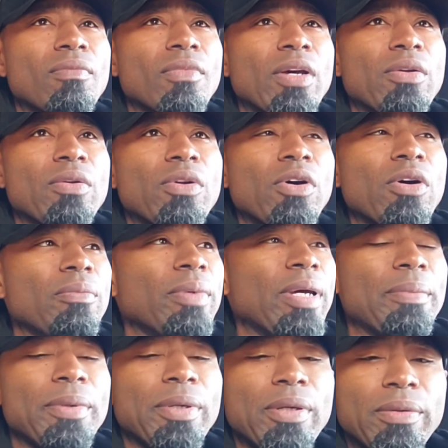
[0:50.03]
I don't know,
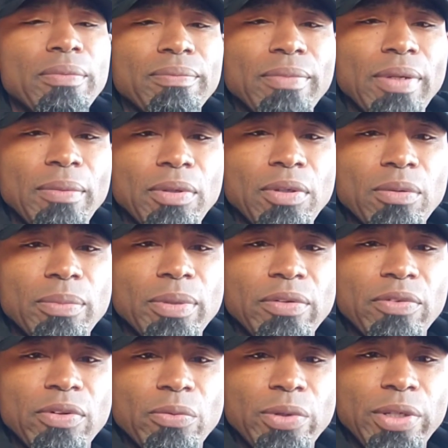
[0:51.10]
maybe a little bit
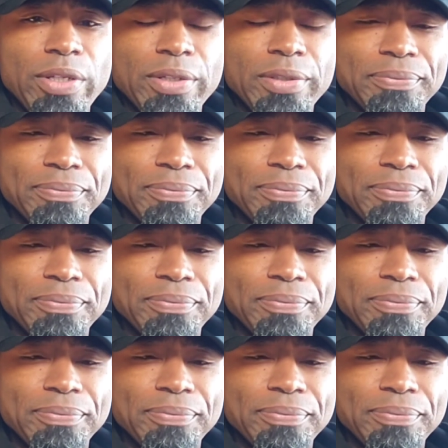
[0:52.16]
of a week.